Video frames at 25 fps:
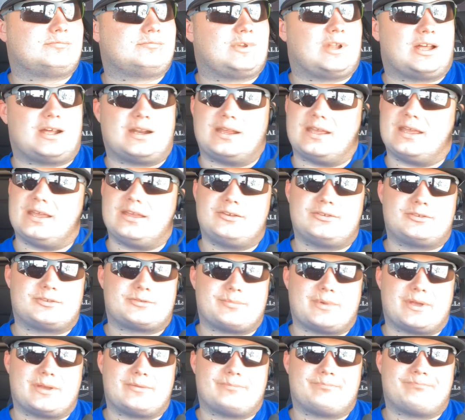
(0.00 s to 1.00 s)
lot of haters,
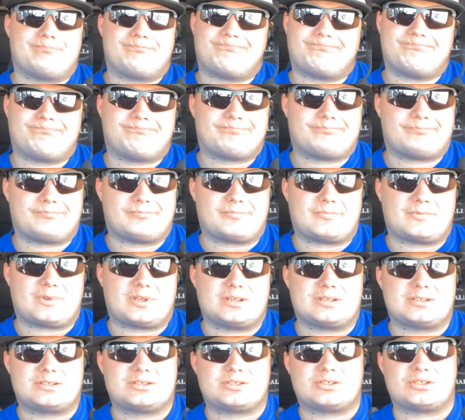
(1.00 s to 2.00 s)
man.
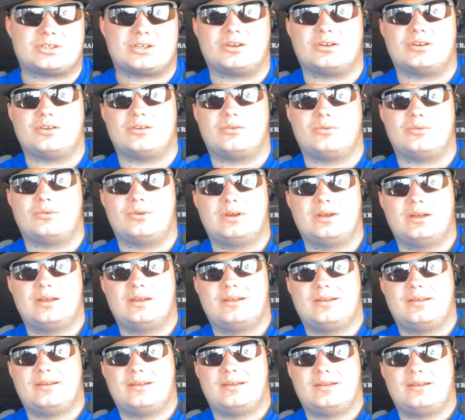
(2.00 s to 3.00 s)
So
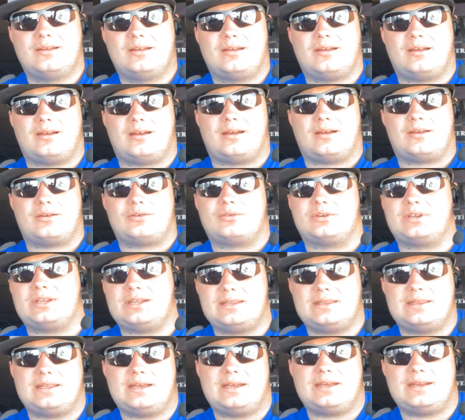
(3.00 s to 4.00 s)
I don't
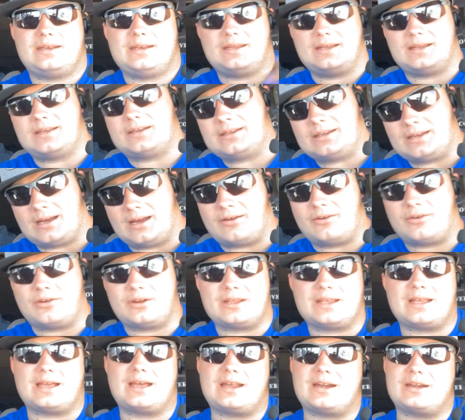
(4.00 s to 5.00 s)
need that negative. I
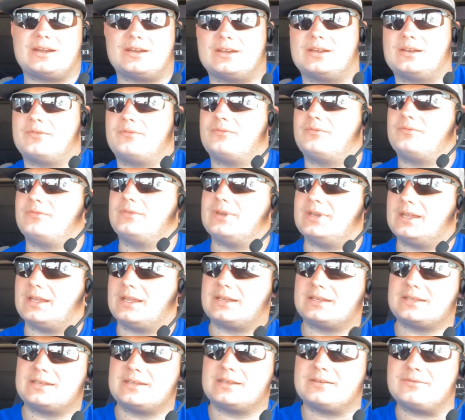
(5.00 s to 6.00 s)
already got enough
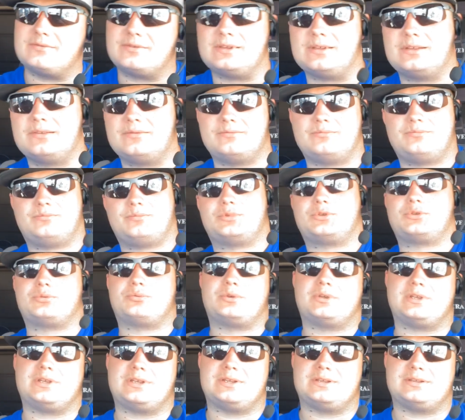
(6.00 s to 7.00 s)
negativity
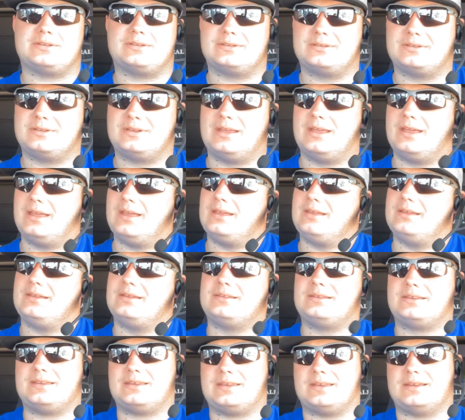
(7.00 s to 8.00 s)
between
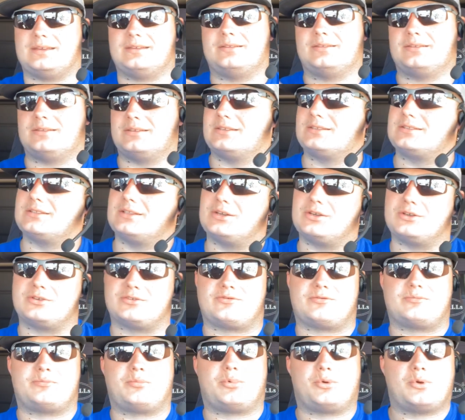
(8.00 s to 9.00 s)
getting these loads
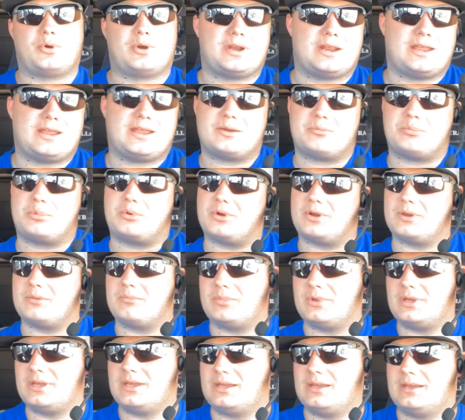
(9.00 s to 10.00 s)
from point A to
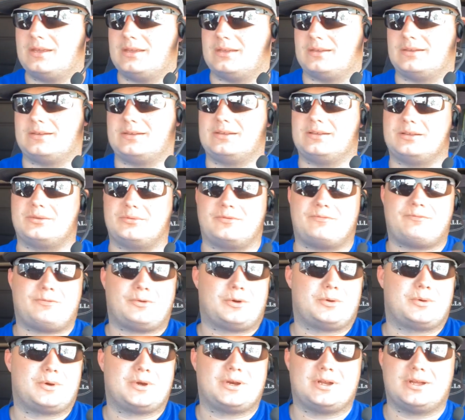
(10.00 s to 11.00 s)
point B and dealing with
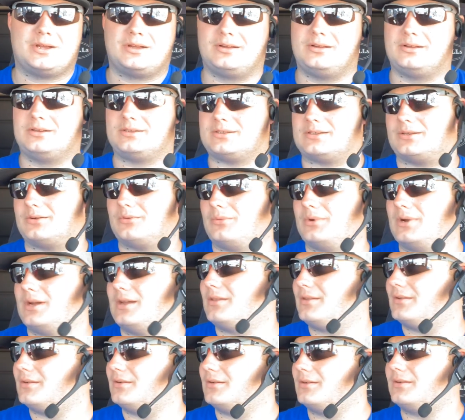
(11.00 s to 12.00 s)
four-wheelers and the
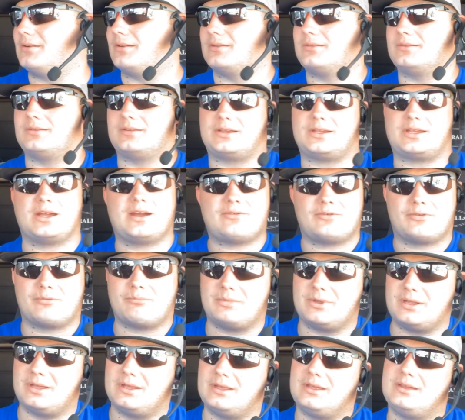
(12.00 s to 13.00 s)
weather and the
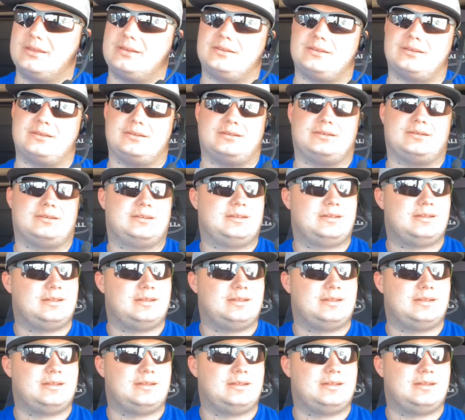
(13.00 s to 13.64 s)
government and